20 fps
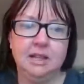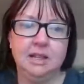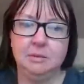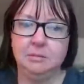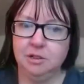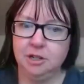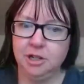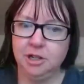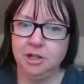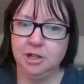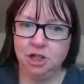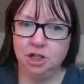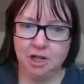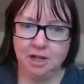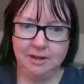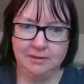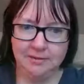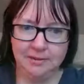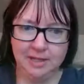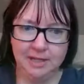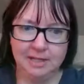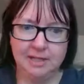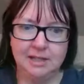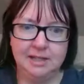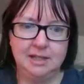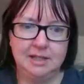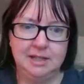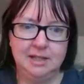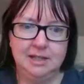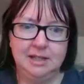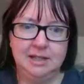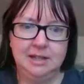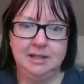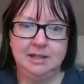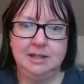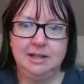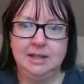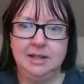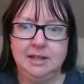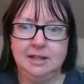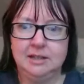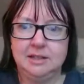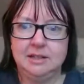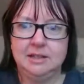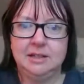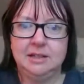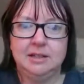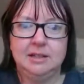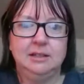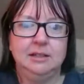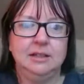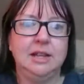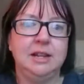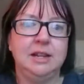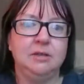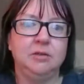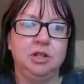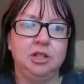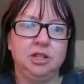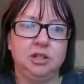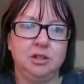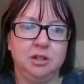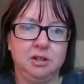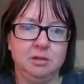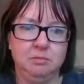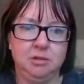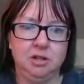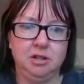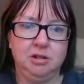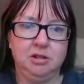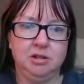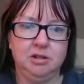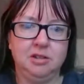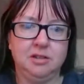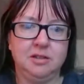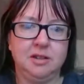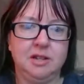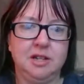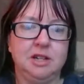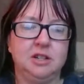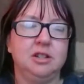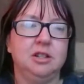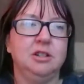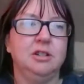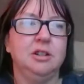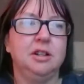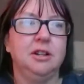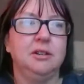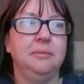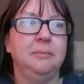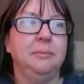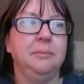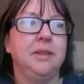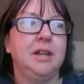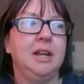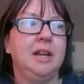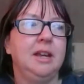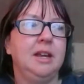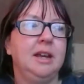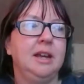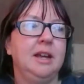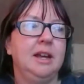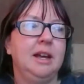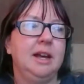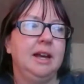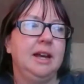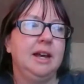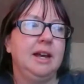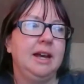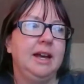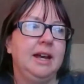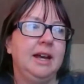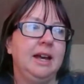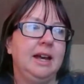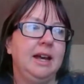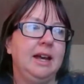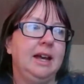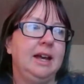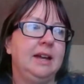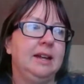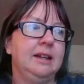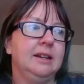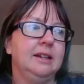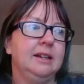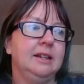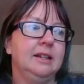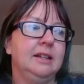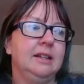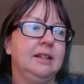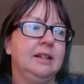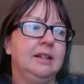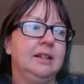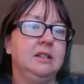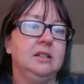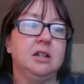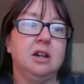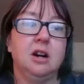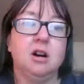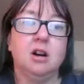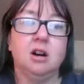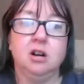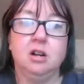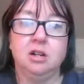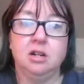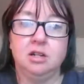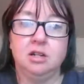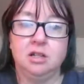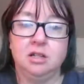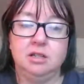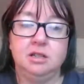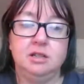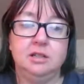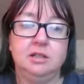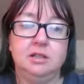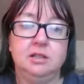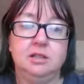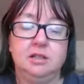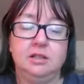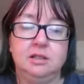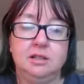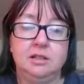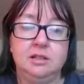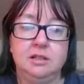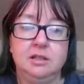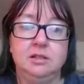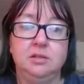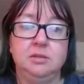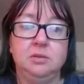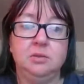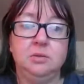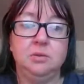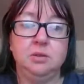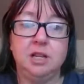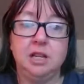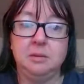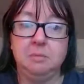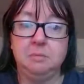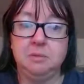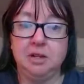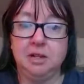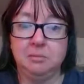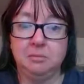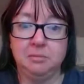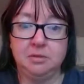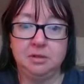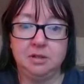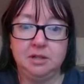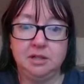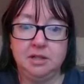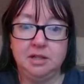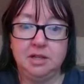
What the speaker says: I'm learning Java. It's a language in computers, in case you don't know. And it's hard to keep up.